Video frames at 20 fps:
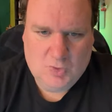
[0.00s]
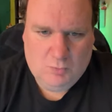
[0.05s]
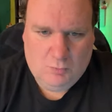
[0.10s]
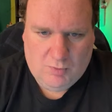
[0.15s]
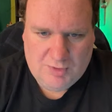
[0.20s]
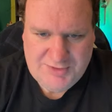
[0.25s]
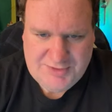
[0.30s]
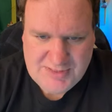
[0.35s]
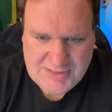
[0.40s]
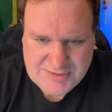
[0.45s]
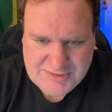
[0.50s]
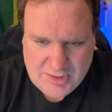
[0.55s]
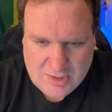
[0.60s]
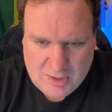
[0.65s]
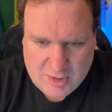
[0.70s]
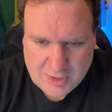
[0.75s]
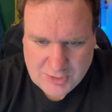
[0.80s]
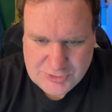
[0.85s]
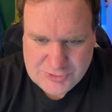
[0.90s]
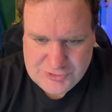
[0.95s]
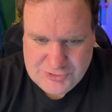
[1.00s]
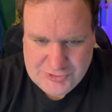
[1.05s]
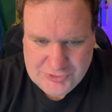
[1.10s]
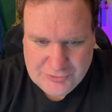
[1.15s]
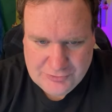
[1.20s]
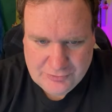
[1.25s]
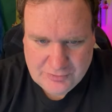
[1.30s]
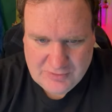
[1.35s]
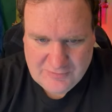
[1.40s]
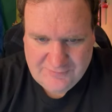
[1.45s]
What does the hearts
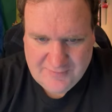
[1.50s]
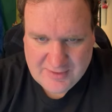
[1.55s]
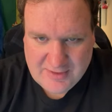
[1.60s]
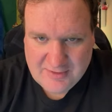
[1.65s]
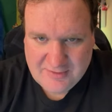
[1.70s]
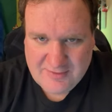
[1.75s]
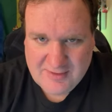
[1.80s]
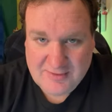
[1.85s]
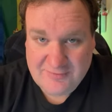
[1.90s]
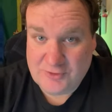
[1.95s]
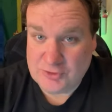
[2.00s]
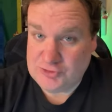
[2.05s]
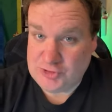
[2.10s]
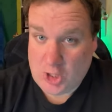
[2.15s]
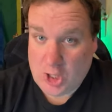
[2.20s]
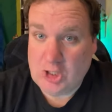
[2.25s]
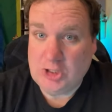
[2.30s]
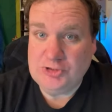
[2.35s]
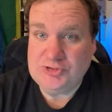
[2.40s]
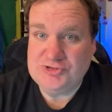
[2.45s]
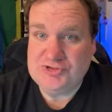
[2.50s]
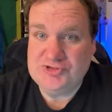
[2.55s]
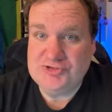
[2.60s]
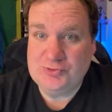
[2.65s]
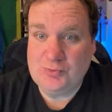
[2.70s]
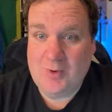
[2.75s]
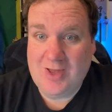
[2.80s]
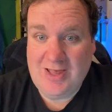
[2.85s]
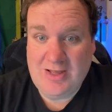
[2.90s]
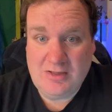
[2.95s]
do, if anything? There's hearts
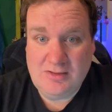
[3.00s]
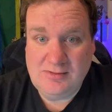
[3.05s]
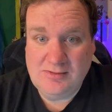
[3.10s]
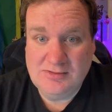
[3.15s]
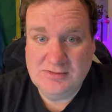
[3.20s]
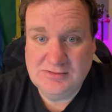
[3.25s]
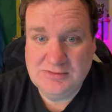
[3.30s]
as well?